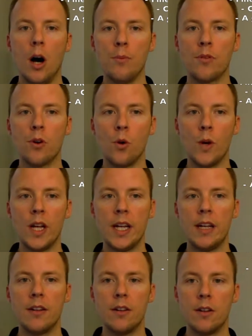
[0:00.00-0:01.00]
So we
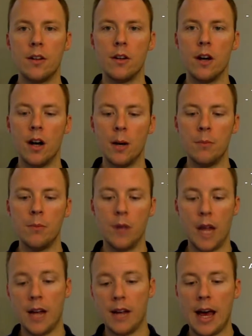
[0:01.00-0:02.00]
need to
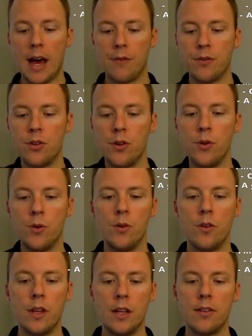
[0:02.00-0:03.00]
and have
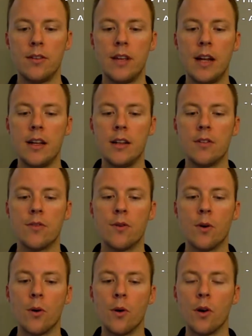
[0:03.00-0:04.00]
tuned these settings
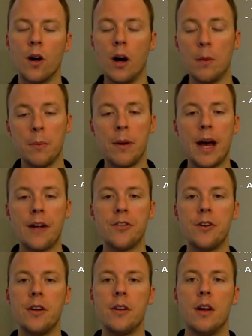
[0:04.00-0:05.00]
for
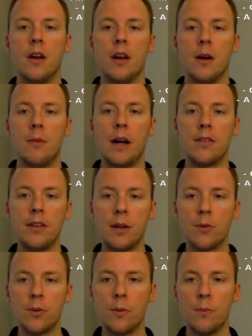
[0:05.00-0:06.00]
Apache,
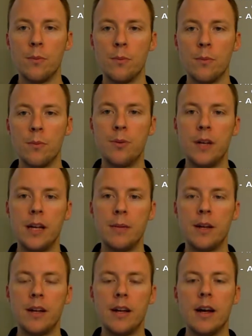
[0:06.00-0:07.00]
MySQL, and PHP.
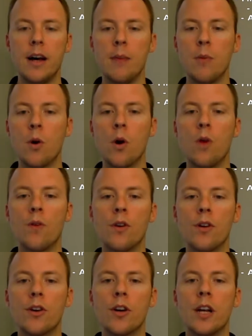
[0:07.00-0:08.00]
But moreover,
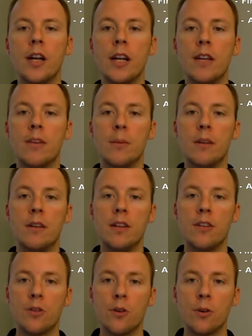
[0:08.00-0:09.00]
you're going to need some
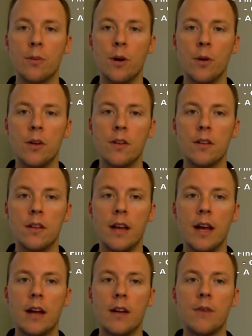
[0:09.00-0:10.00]
additional components in
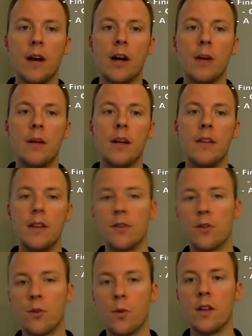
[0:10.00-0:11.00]
that environment, and
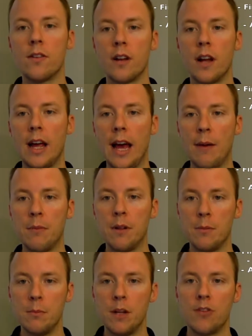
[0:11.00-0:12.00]
these are the ones that I have been
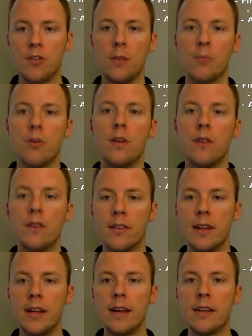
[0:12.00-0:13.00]
mentioning
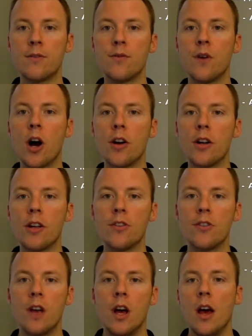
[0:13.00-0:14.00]
previously. That's
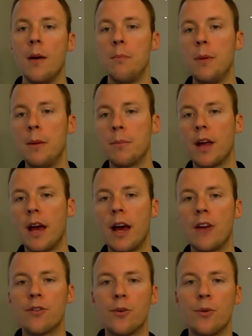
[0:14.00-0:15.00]
Varnish,
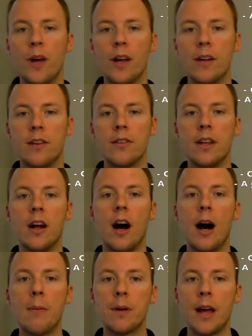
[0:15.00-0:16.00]
Memcache or Redis, and
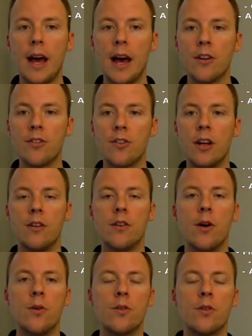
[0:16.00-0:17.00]
Opcache, and
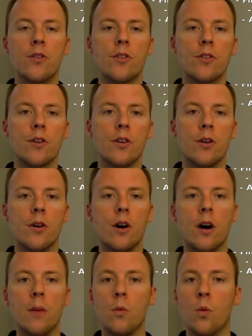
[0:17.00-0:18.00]
those are just going
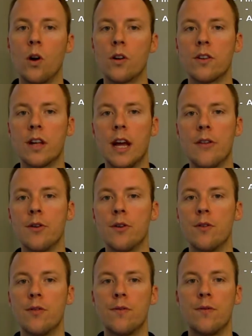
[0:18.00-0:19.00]
to work together
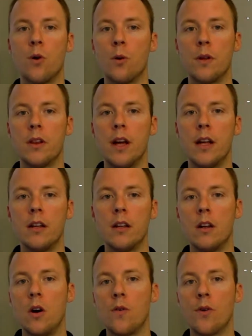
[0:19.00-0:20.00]
to formulate
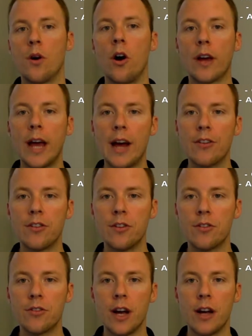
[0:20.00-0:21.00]
an overall caching
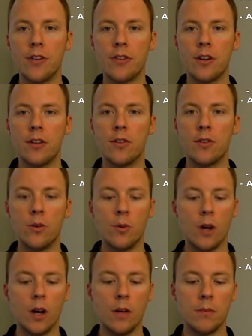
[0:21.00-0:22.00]
strategy to
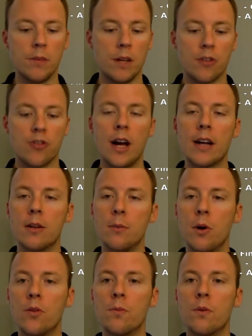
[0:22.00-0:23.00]
extract the
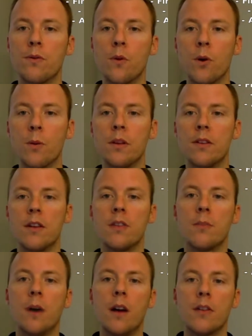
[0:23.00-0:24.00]
most performance as
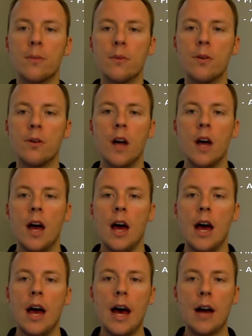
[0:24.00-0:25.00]
possible
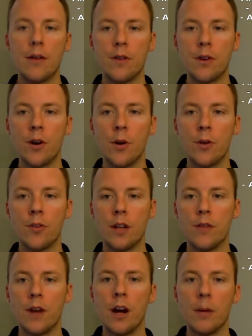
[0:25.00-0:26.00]
out of your hosting
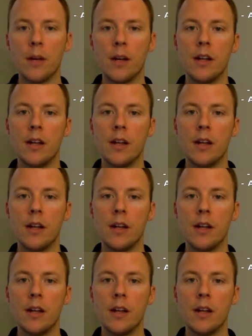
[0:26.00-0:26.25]
environment.